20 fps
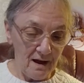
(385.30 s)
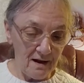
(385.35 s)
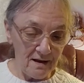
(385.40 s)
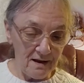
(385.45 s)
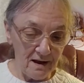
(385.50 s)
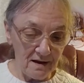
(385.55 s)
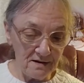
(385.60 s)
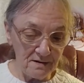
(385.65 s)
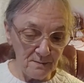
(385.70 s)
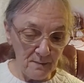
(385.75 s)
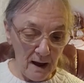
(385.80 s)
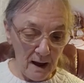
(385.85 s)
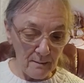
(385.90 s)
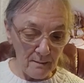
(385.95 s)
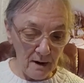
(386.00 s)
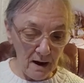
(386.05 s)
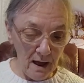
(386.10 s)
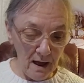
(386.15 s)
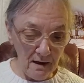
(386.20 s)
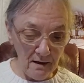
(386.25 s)
And there's
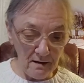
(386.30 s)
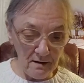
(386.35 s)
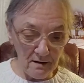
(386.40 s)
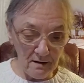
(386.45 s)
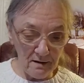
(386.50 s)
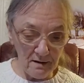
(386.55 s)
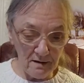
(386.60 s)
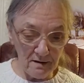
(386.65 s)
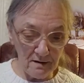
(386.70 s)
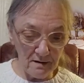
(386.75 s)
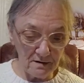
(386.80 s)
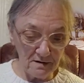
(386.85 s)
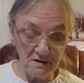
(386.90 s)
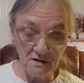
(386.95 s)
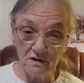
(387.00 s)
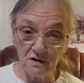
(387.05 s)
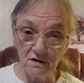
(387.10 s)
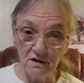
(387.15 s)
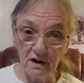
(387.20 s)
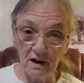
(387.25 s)
Pamela in
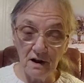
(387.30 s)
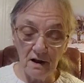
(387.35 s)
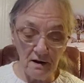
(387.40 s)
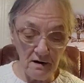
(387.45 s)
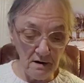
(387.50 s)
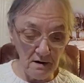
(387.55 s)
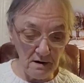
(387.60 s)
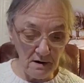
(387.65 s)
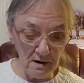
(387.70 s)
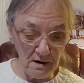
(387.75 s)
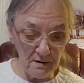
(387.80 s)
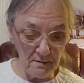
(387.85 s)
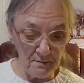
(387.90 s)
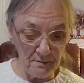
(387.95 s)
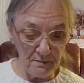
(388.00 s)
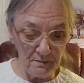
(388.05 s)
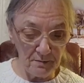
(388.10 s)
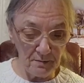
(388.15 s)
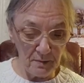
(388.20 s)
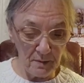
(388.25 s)
Sunderland.
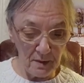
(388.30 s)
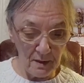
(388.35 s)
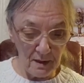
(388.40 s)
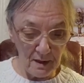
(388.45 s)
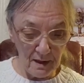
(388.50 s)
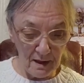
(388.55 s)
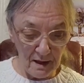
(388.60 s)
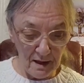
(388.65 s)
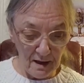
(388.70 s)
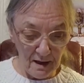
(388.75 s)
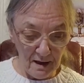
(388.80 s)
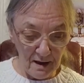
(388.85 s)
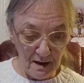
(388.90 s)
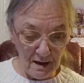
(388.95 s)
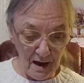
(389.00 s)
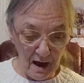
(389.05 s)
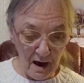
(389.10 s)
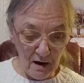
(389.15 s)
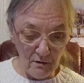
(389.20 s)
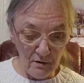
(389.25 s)

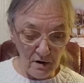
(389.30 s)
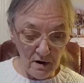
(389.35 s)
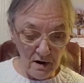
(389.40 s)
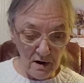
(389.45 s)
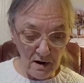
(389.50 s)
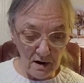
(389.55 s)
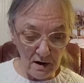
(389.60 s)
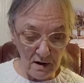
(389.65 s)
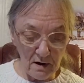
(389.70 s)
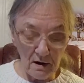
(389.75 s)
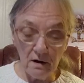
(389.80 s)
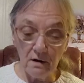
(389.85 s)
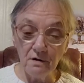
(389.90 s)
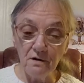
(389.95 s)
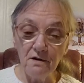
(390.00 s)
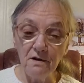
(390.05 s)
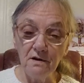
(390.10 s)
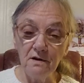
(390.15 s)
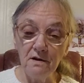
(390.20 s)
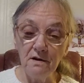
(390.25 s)
Karen in
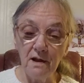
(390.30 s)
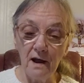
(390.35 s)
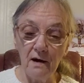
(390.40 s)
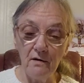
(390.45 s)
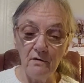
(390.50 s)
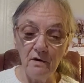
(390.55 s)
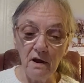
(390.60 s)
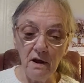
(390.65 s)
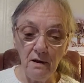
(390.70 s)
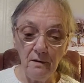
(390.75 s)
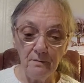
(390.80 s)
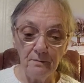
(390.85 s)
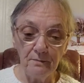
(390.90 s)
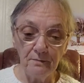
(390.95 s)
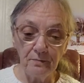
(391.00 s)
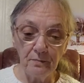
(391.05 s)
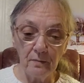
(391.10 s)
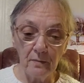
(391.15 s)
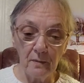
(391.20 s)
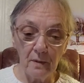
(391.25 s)
Londonderry.
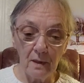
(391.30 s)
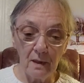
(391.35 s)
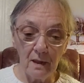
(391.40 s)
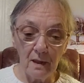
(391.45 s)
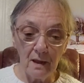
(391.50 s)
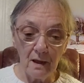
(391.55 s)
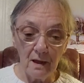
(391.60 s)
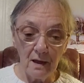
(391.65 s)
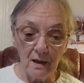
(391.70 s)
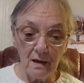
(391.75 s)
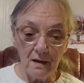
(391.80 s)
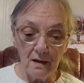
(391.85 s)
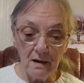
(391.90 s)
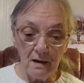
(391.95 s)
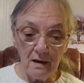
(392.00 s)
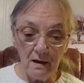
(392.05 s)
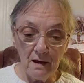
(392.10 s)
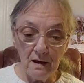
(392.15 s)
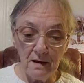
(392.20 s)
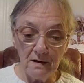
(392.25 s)

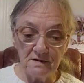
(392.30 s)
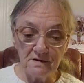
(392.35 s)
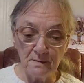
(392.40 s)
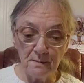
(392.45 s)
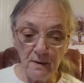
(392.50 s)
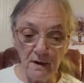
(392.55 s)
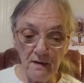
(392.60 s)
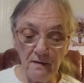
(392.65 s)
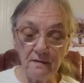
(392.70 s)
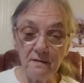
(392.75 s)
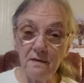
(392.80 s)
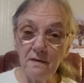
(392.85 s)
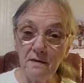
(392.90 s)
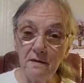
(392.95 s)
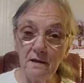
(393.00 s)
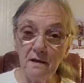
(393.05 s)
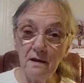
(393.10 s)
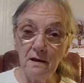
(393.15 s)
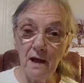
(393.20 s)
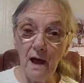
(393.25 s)
Elizabeth
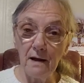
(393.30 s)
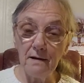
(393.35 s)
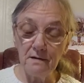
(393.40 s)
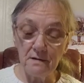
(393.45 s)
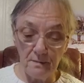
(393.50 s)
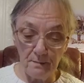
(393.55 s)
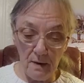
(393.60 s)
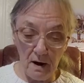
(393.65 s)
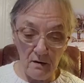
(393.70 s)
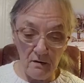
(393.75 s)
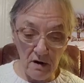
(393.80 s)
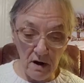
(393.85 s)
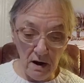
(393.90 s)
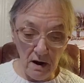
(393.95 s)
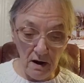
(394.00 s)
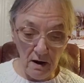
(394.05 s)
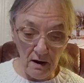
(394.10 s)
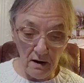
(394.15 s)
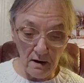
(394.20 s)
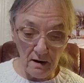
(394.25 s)
in
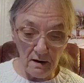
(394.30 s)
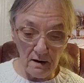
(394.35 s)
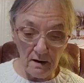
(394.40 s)
Canterbury.